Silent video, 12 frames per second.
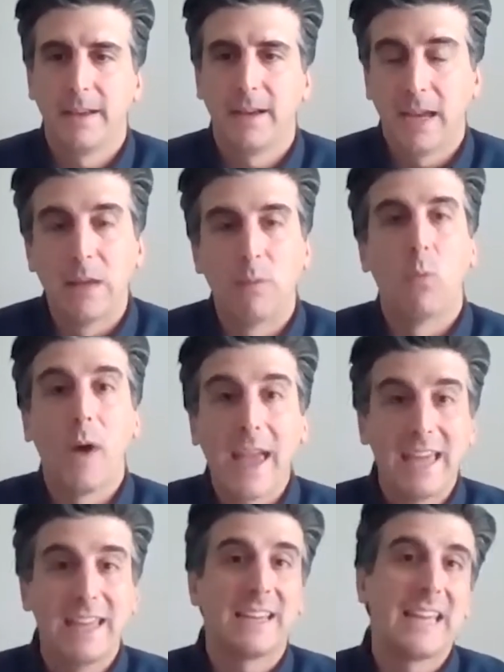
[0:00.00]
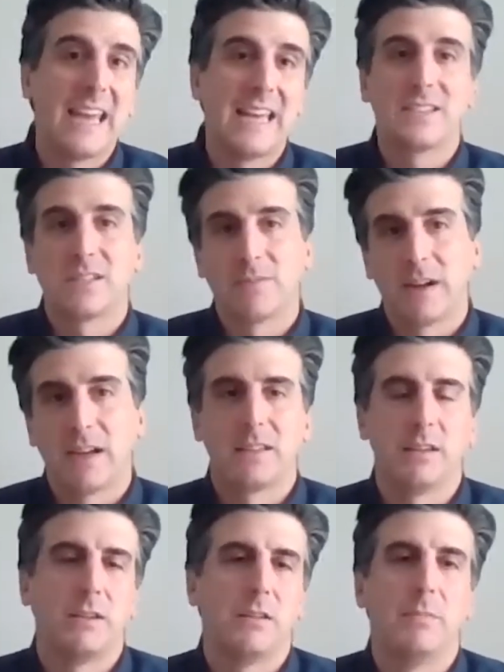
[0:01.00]
and weigh it against, right,
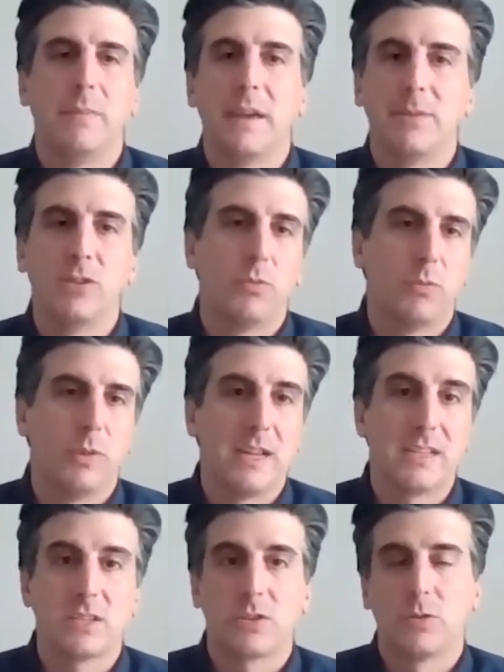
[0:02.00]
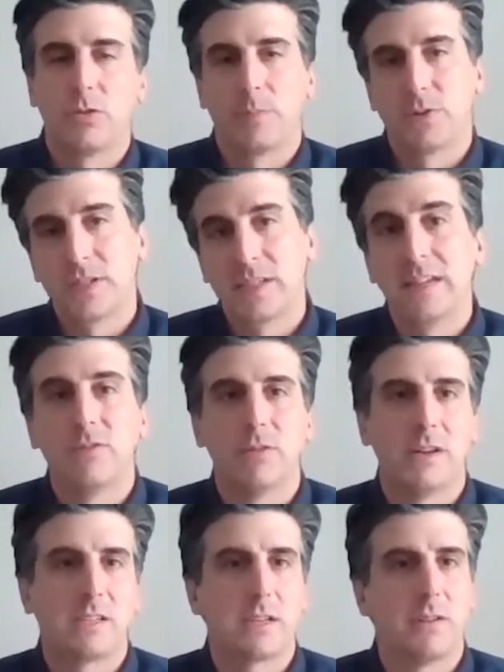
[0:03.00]
maybe the risk or the perceived
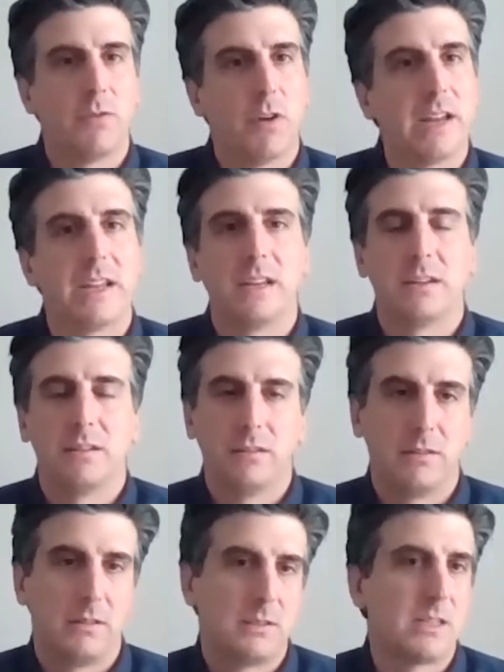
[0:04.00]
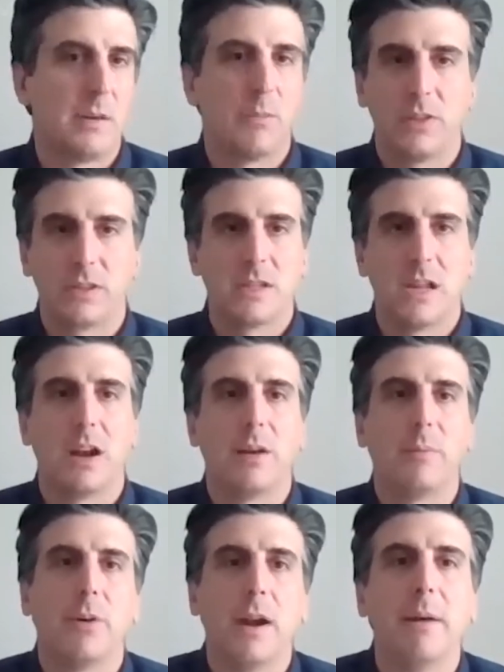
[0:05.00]
risk of running it somewhere that's not
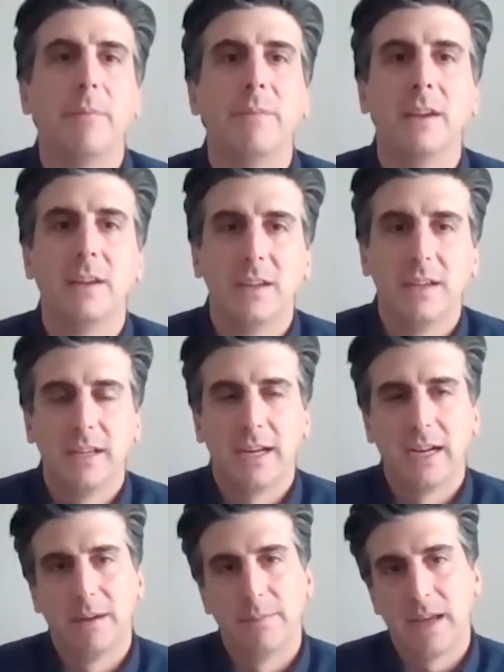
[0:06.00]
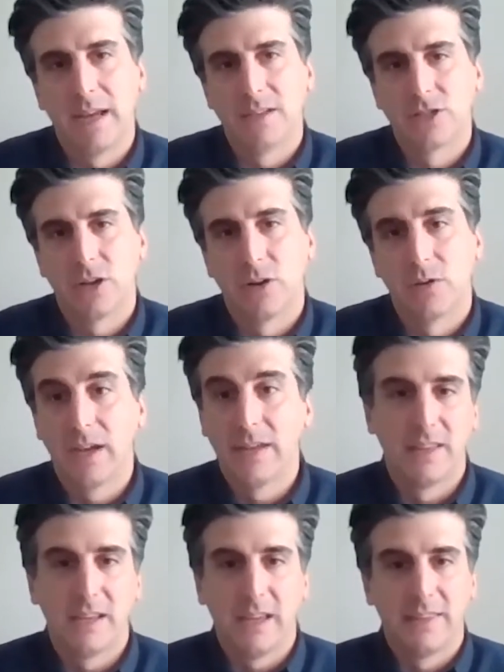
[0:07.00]
on-prem. And
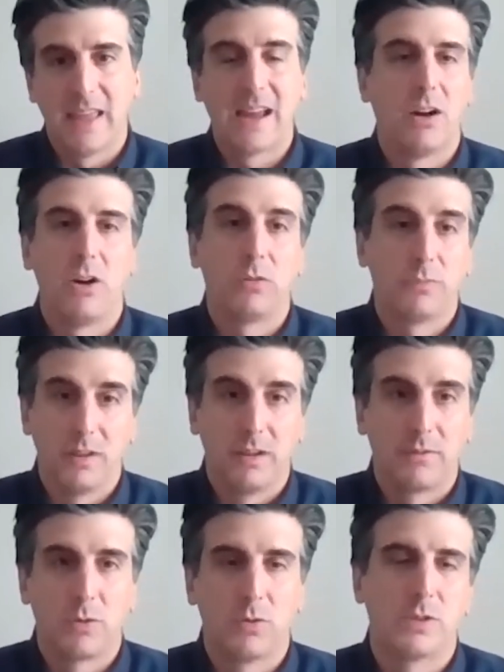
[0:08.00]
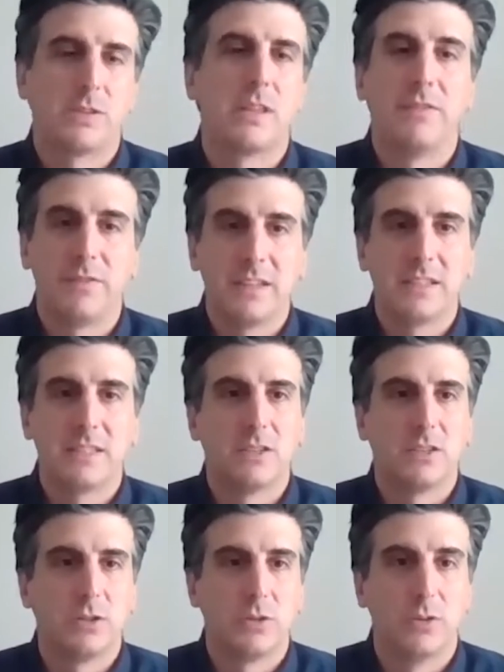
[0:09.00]
that all, of course, then feeds
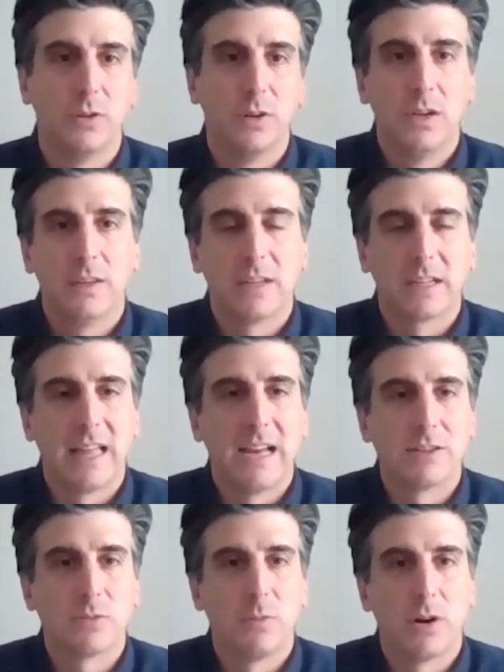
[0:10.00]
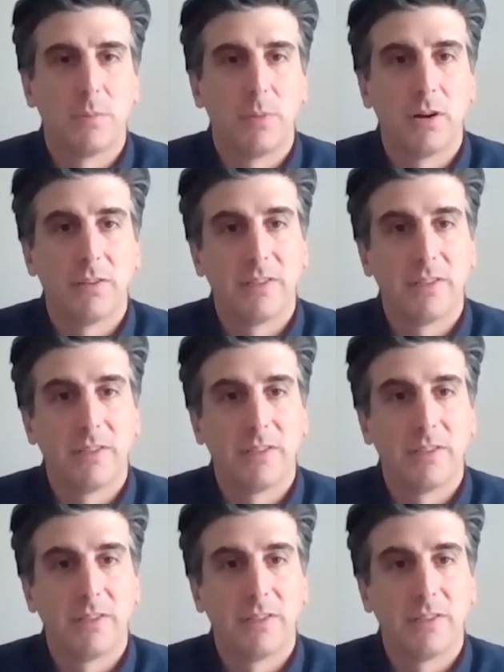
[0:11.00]
into the cloud smart part of